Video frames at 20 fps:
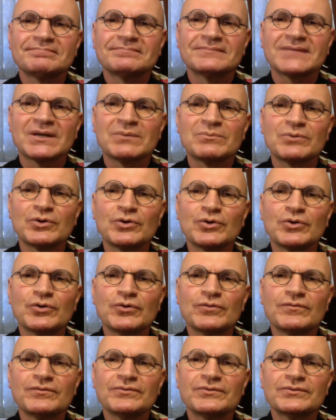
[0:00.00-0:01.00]
Now
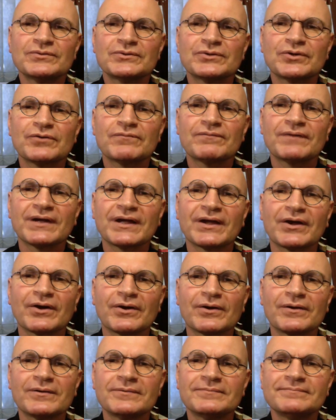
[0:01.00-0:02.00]
move your
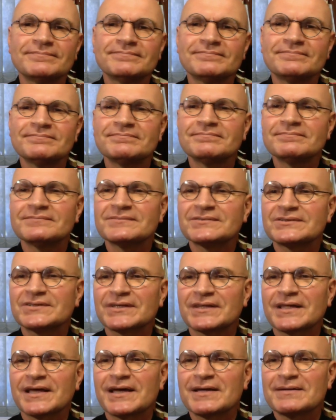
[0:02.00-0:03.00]
finger.
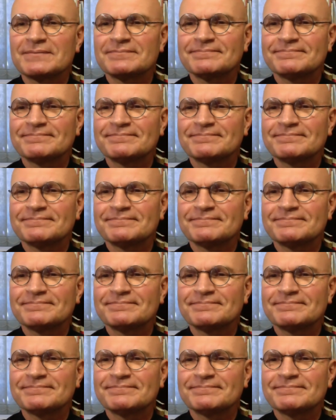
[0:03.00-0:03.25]
See that?